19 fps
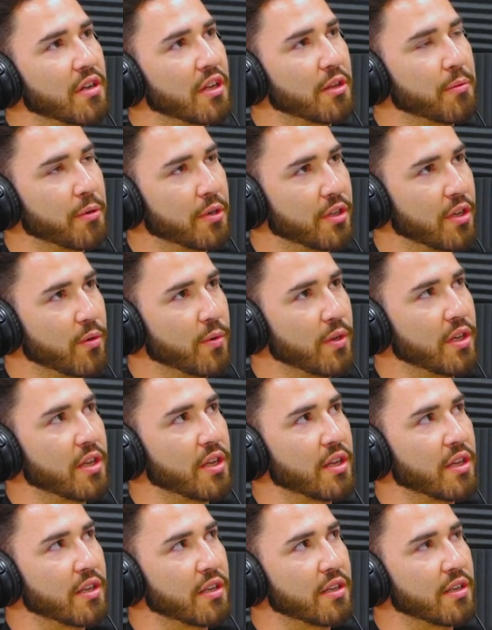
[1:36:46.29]
had the birthday
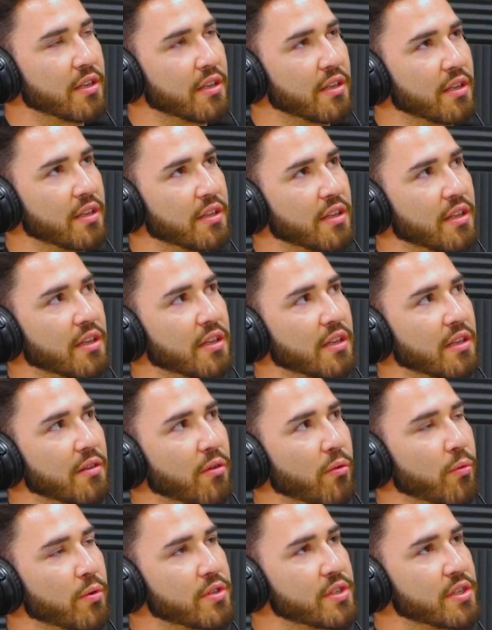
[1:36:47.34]
weekend, and then
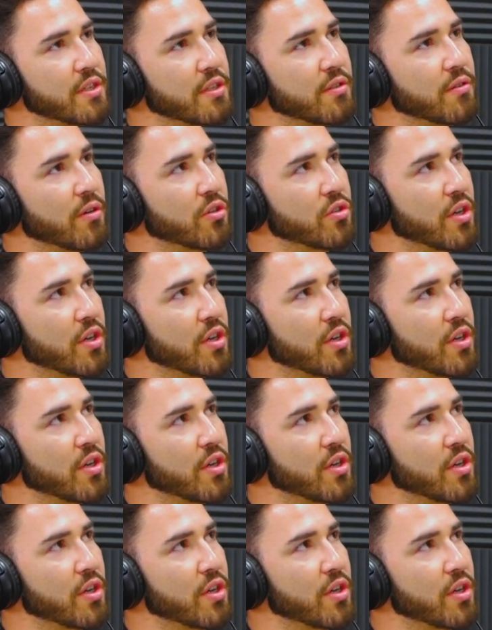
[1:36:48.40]
we went to,